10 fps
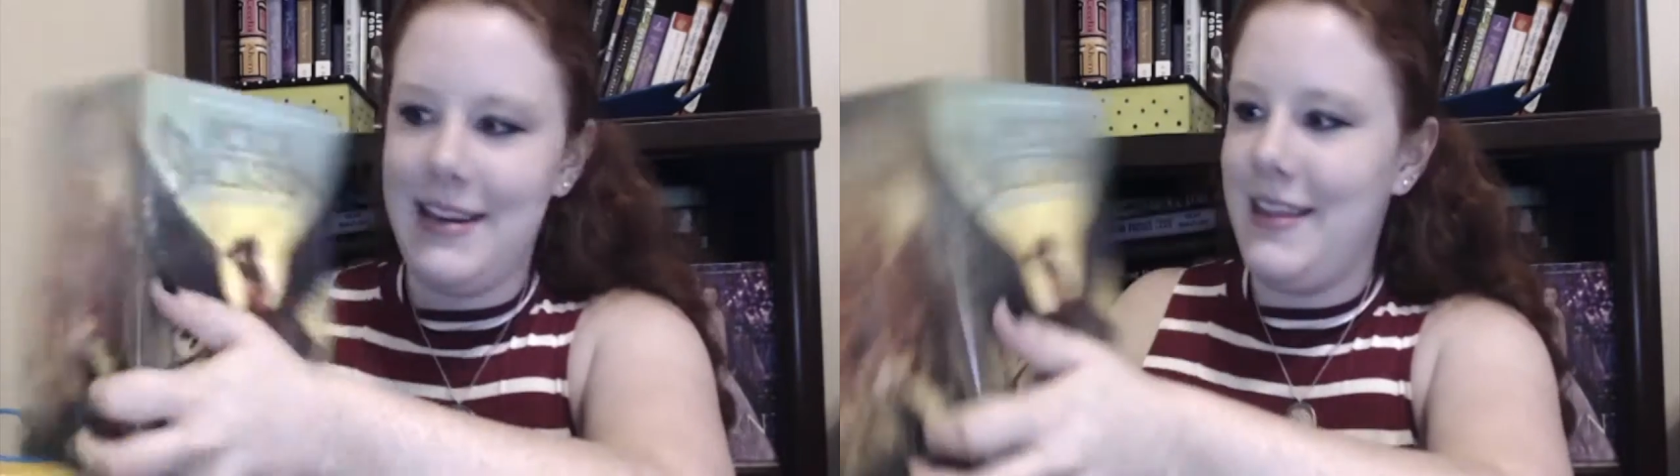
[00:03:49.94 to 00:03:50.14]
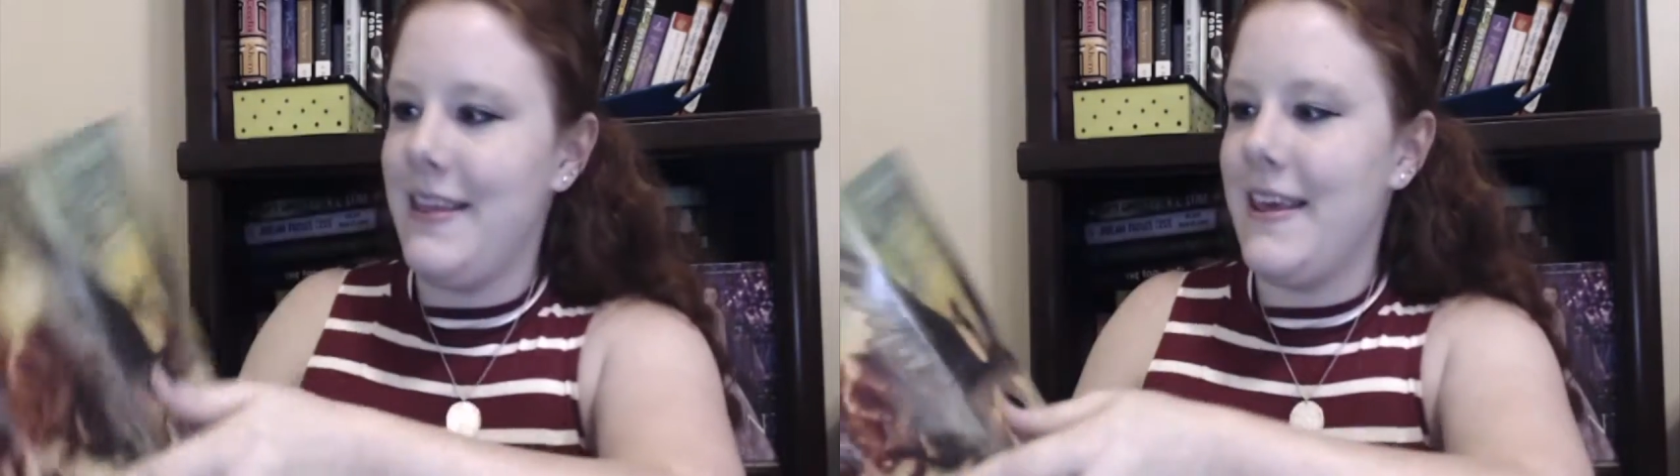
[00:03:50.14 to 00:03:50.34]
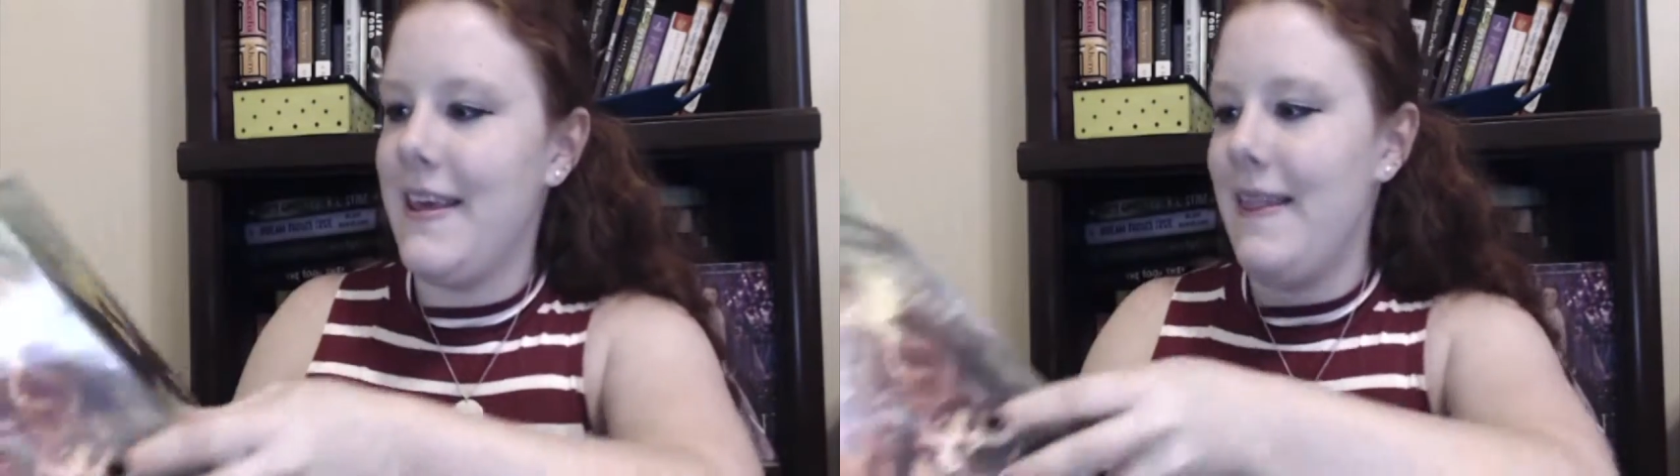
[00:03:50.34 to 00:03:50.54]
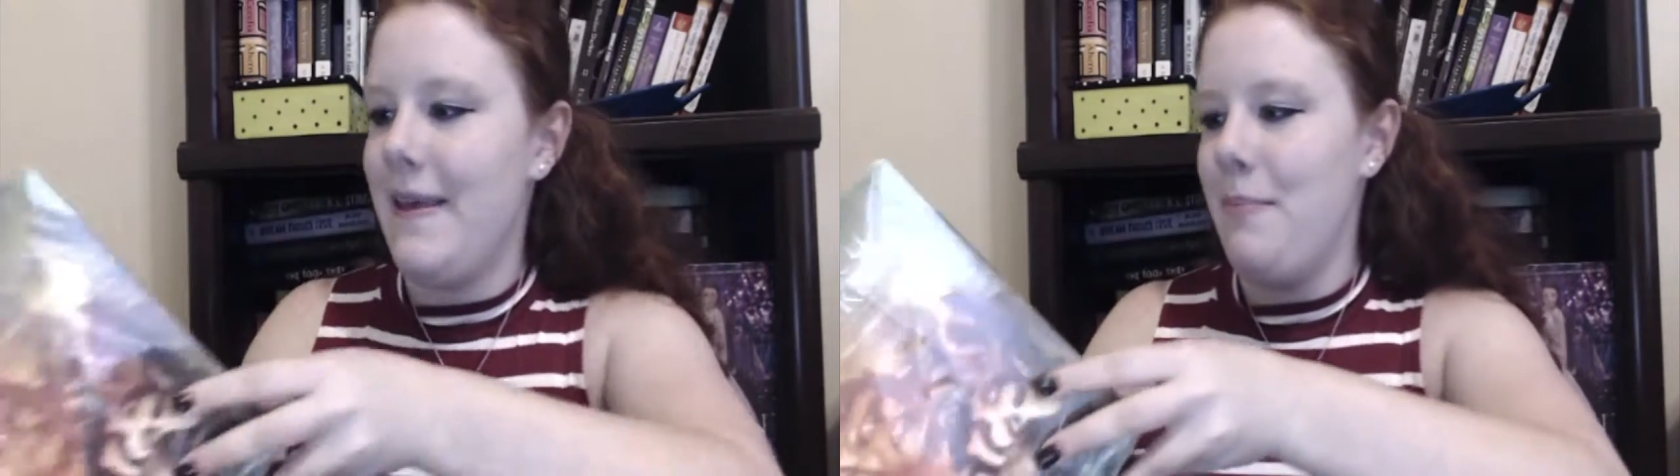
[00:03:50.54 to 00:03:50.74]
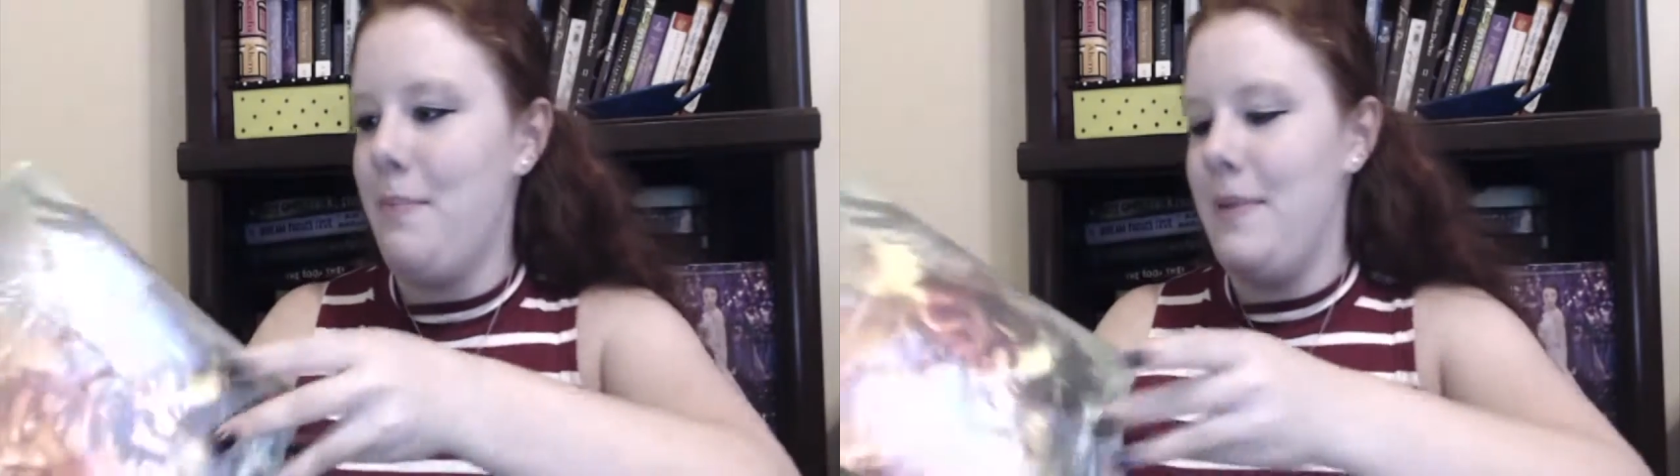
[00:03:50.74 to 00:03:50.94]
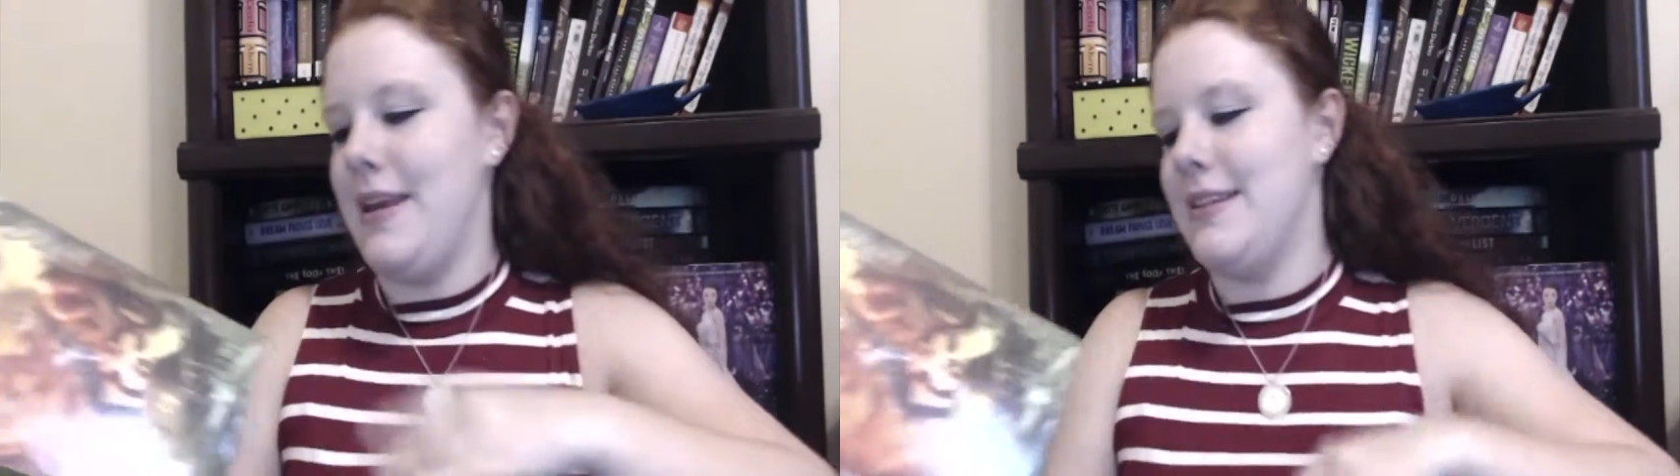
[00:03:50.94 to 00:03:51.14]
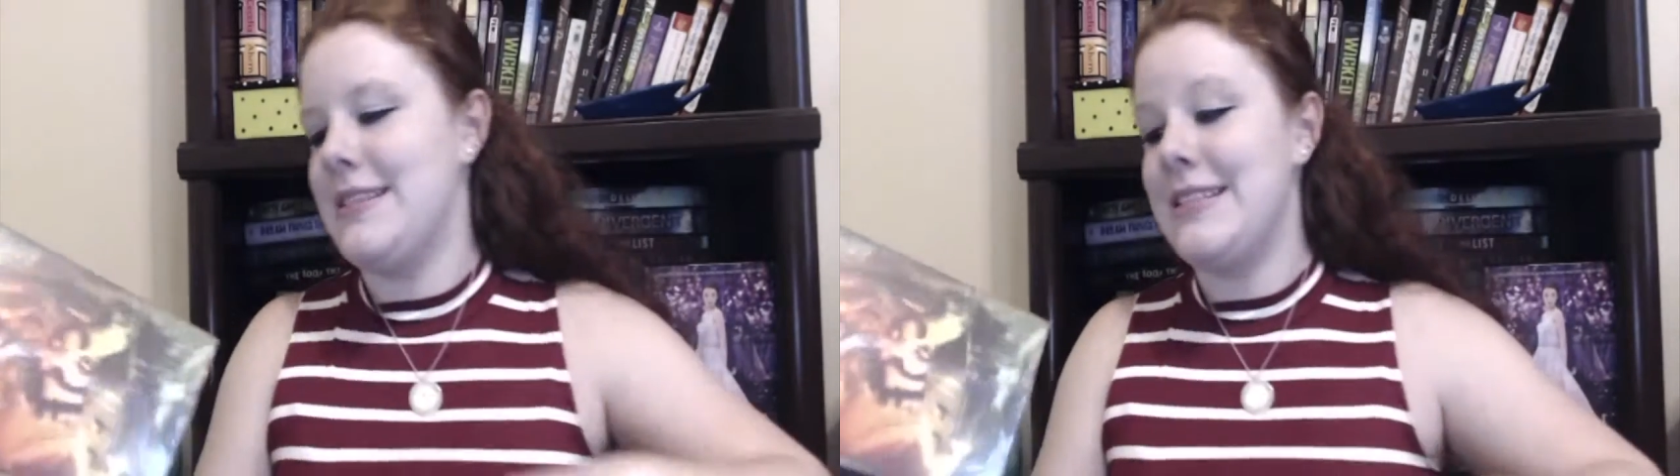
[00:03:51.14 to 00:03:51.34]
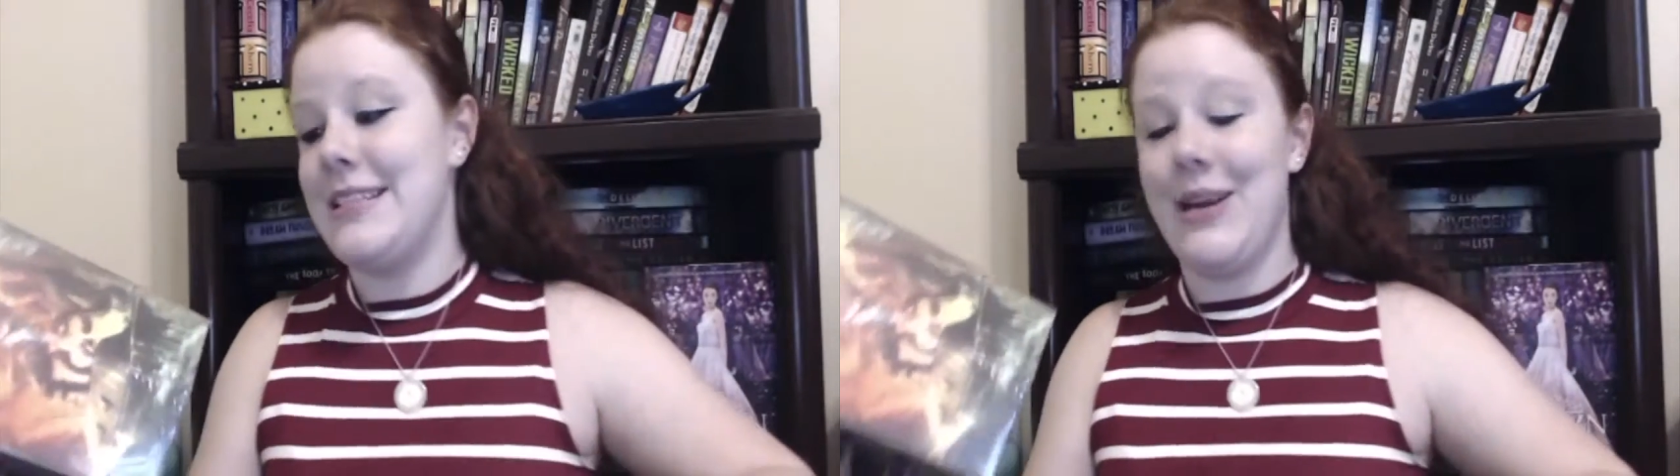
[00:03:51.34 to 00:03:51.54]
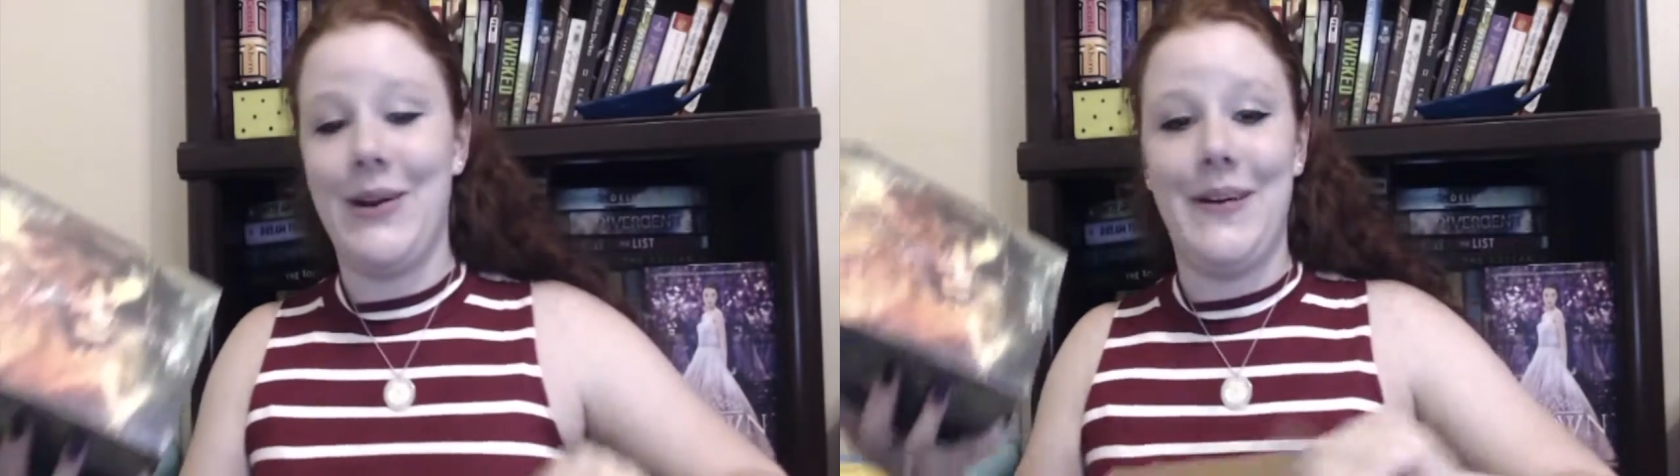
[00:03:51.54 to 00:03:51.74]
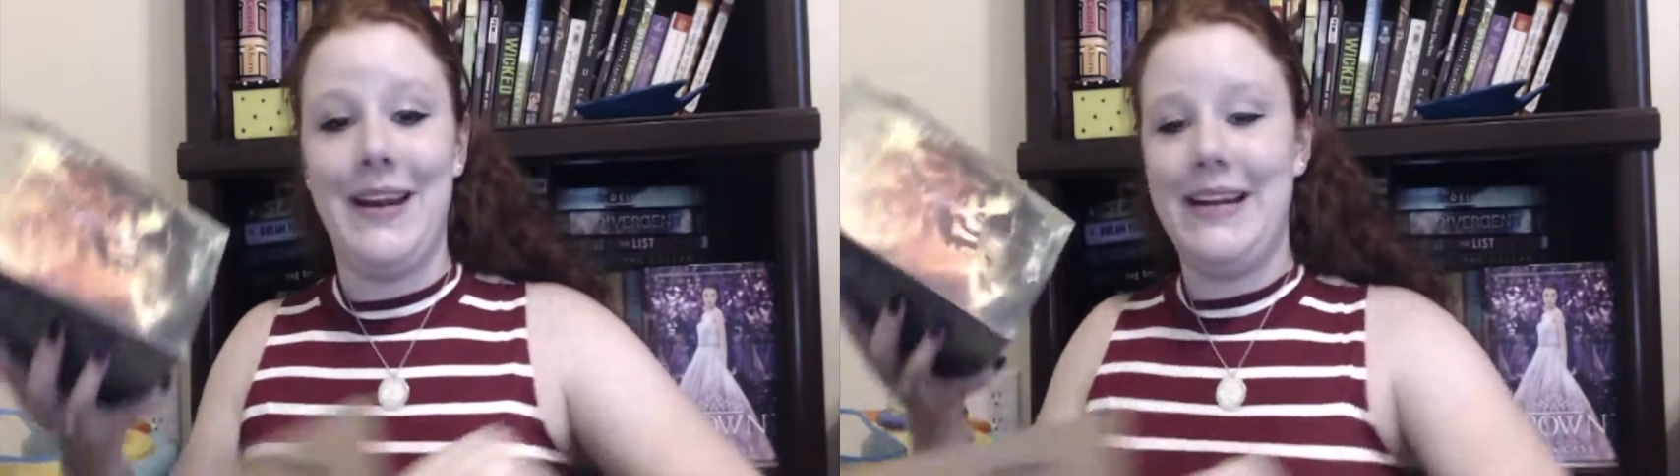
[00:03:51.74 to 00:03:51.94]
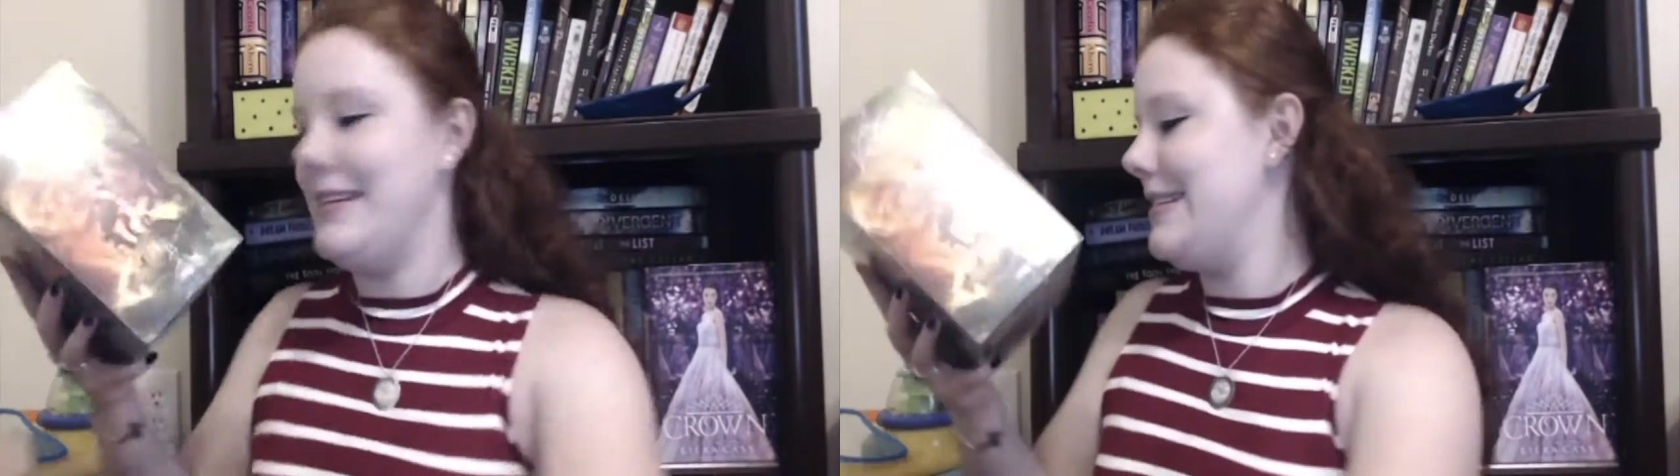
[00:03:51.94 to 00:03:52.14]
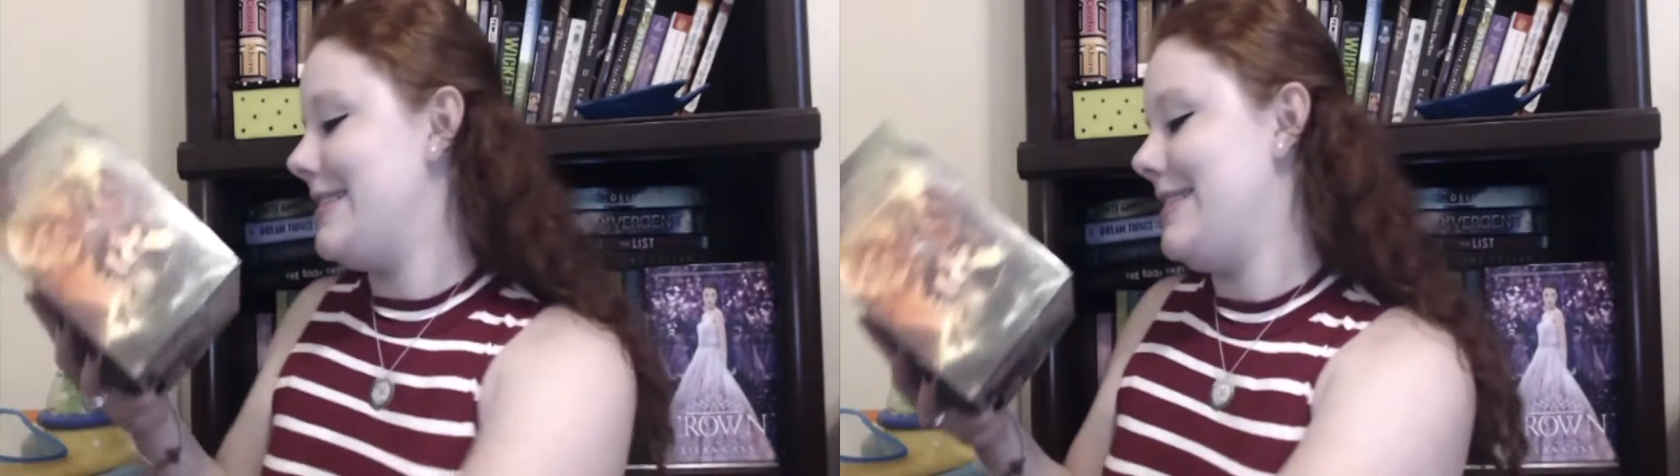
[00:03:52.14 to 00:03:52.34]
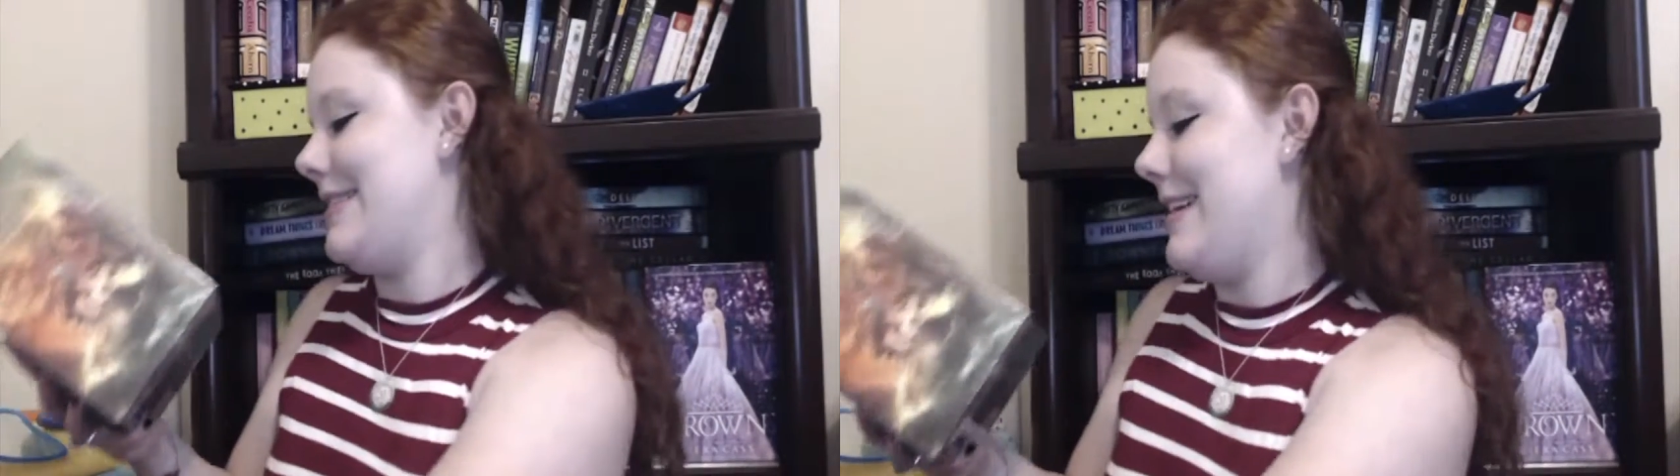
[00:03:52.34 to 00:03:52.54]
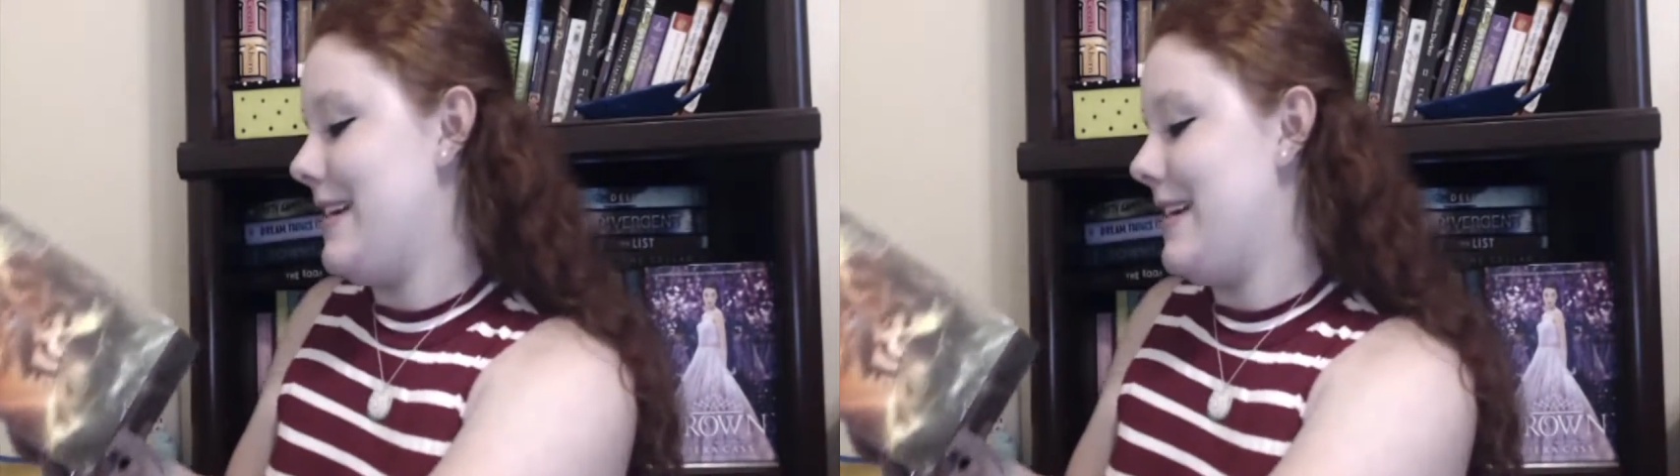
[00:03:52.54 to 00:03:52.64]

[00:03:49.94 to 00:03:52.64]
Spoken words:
and the Olympian series.